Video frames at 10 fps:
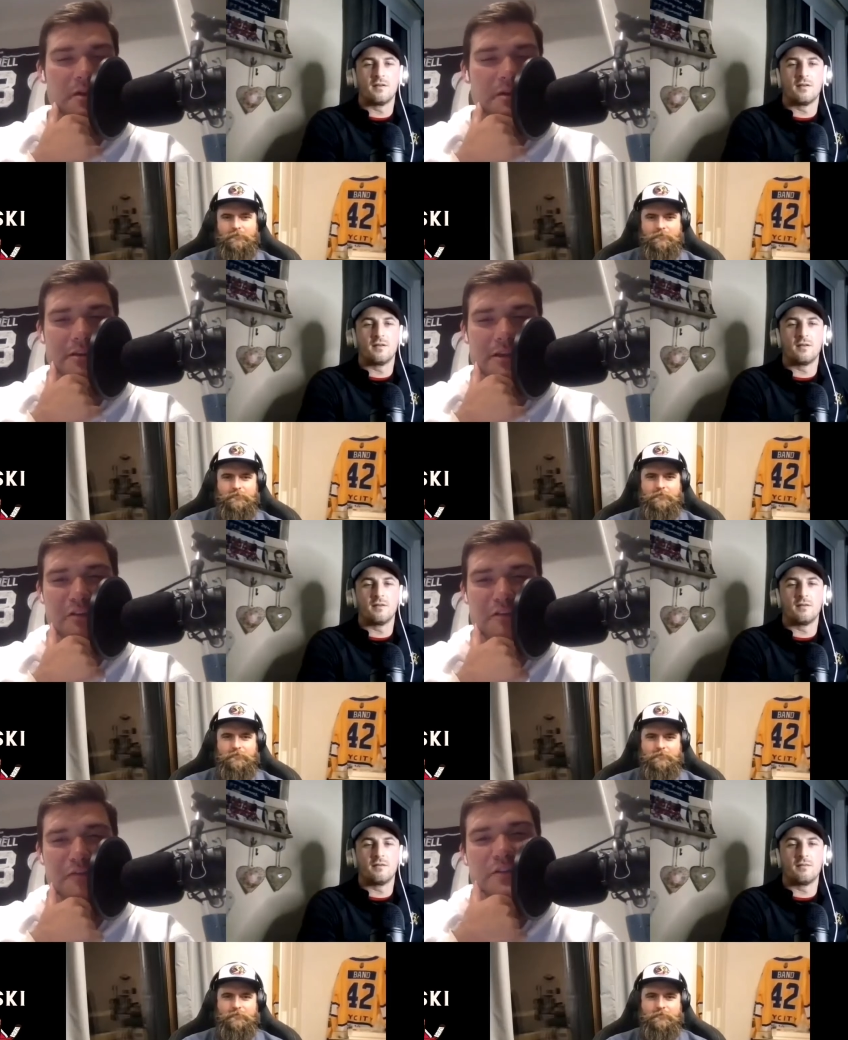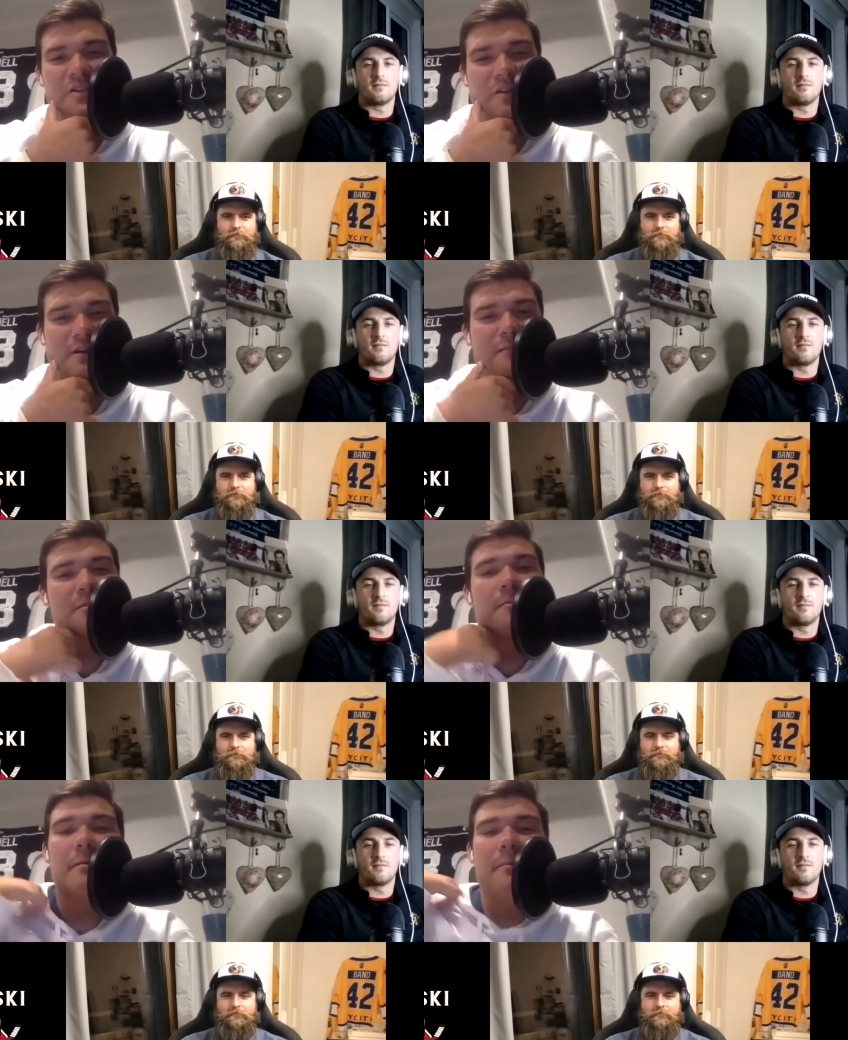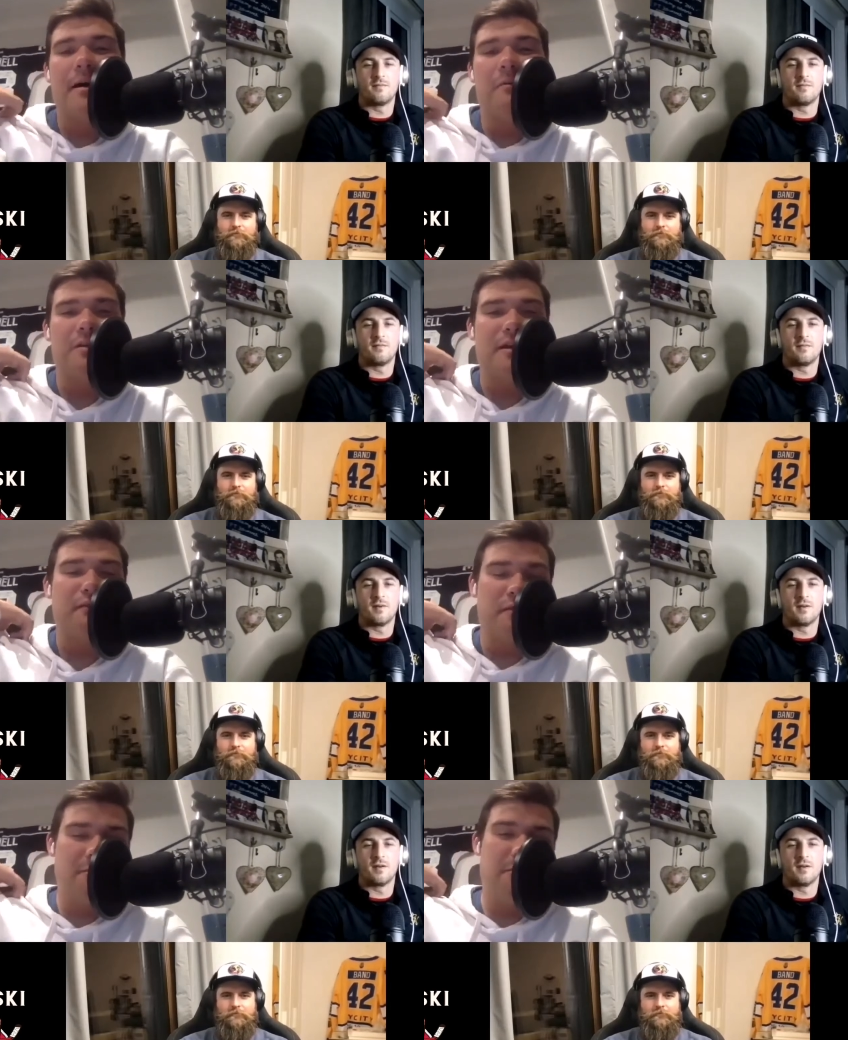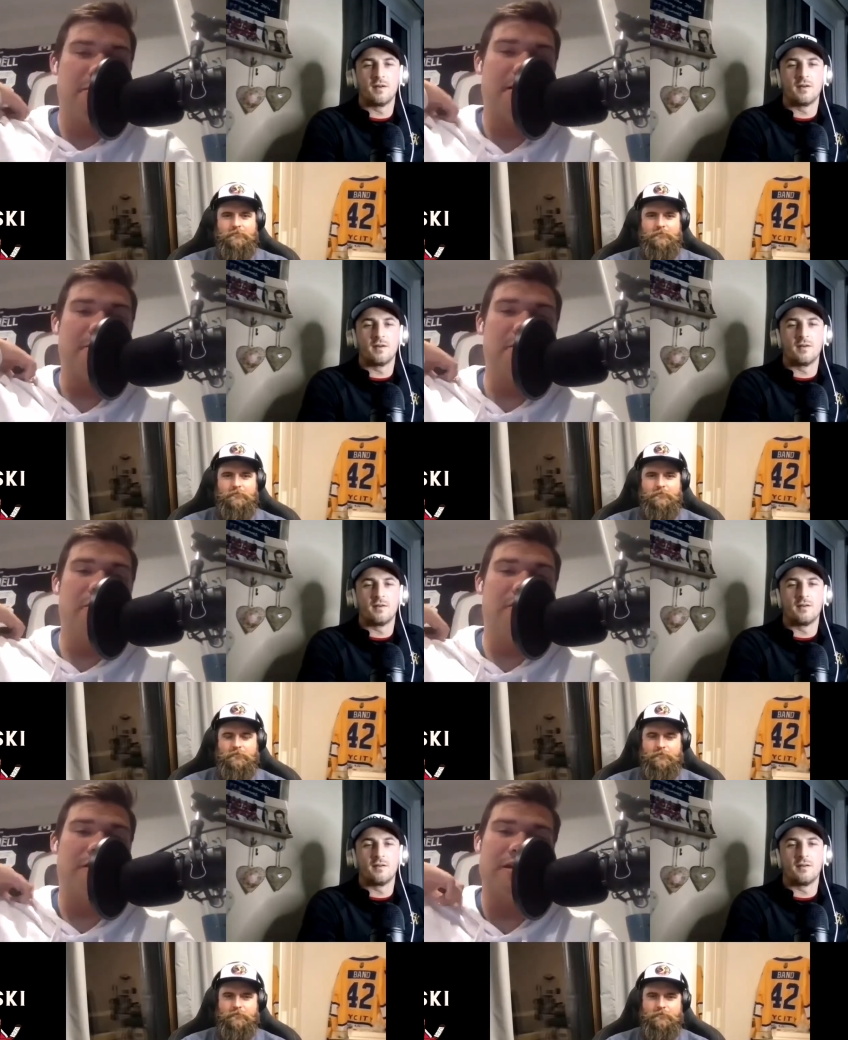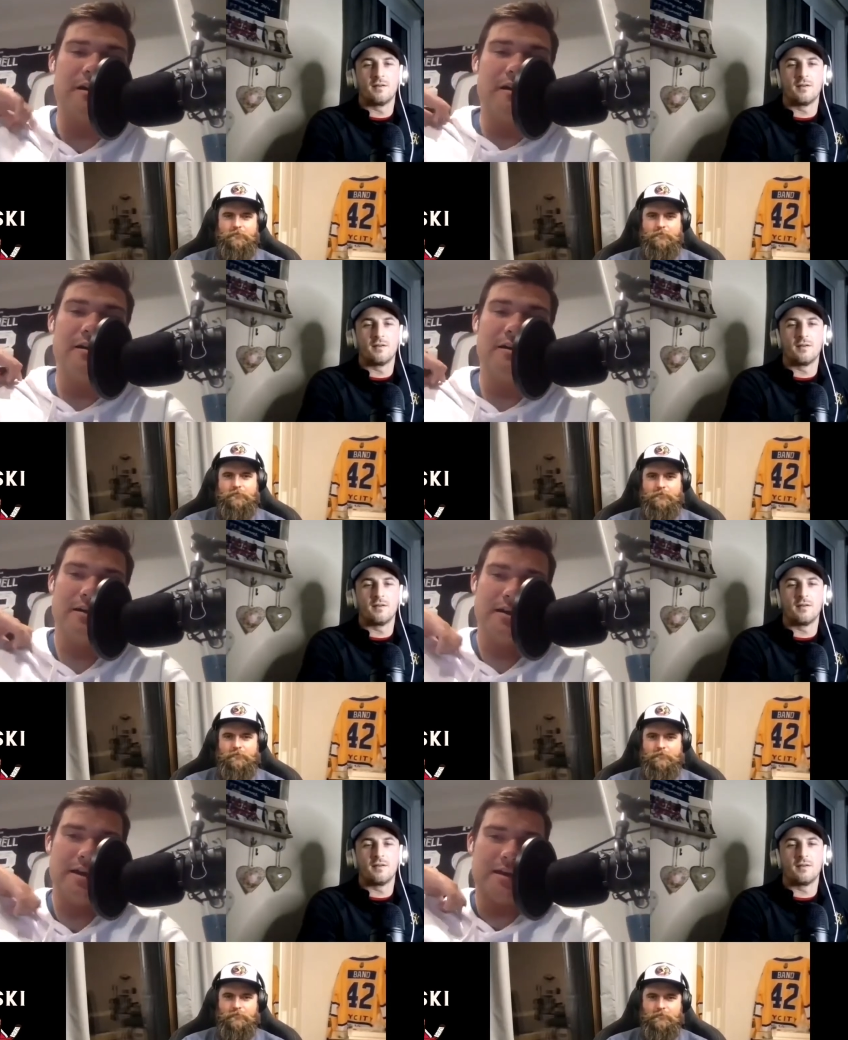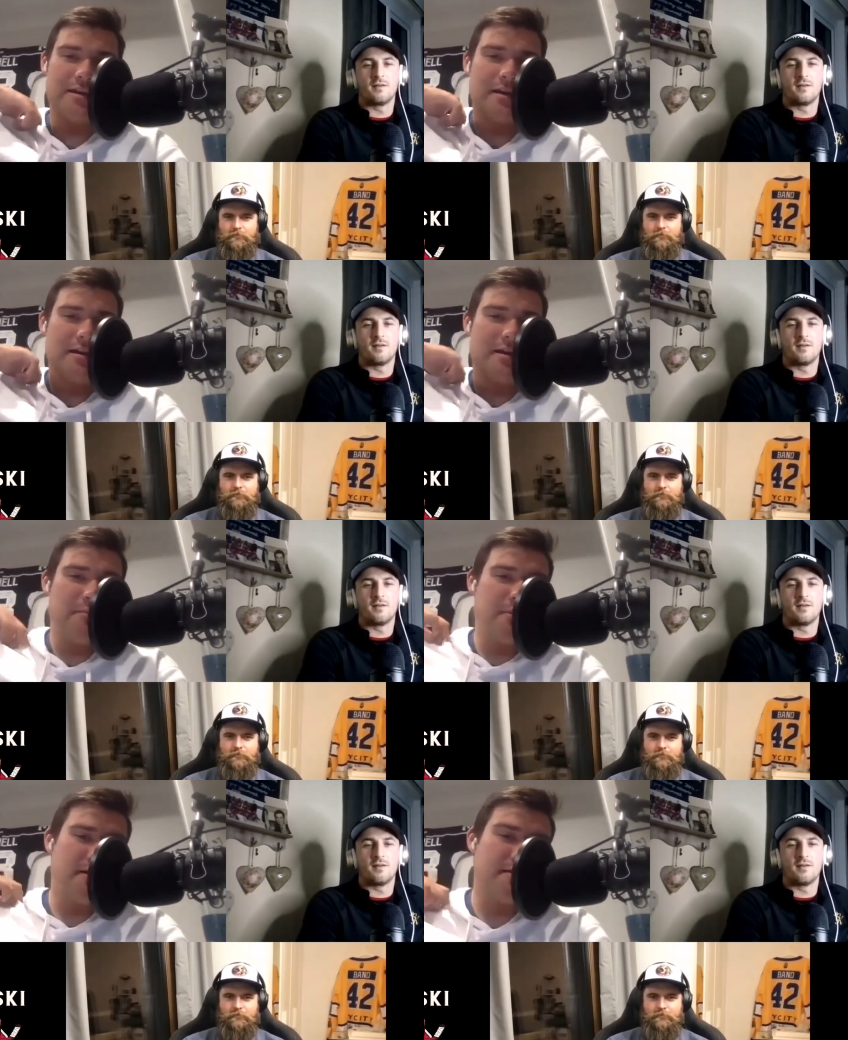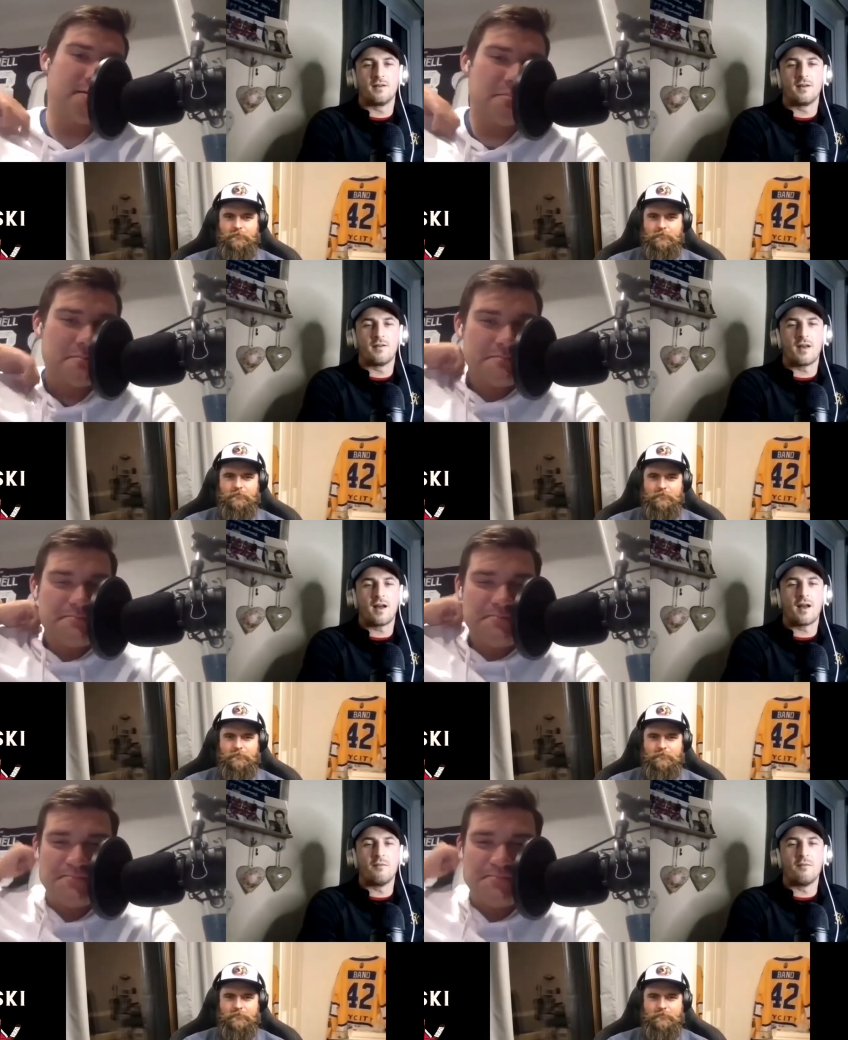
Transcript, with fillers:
Speaker 1: But you know, the first two that come into my mind would definitely be Bobby Orr and Biz. I